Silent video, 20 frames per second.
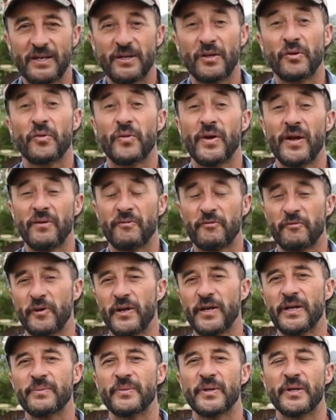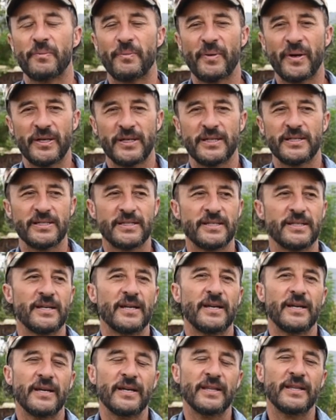to create freedom and abundance
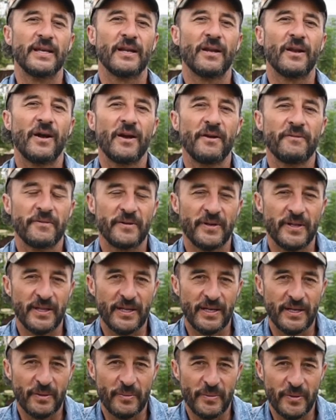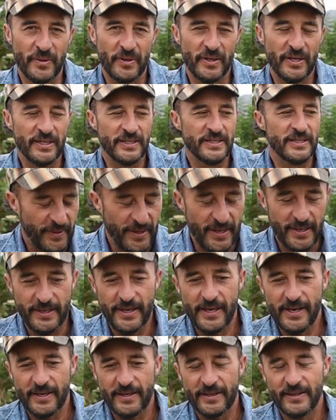in their life and in their communities. And
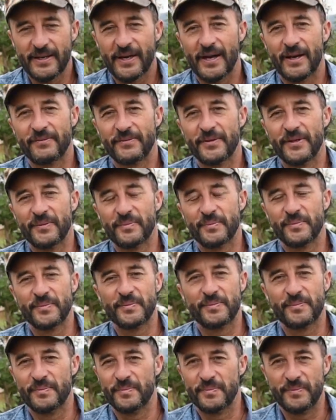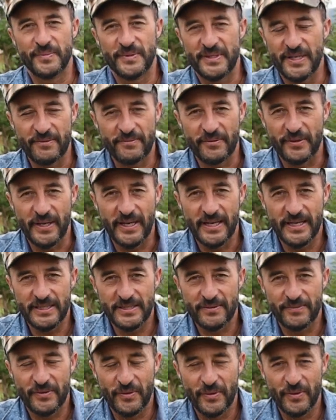now, after several years
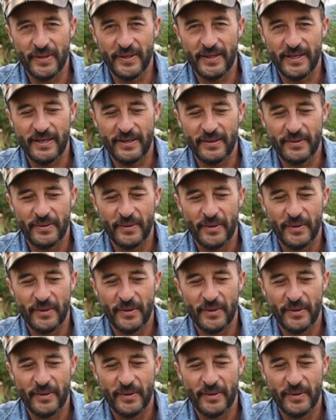of doing that,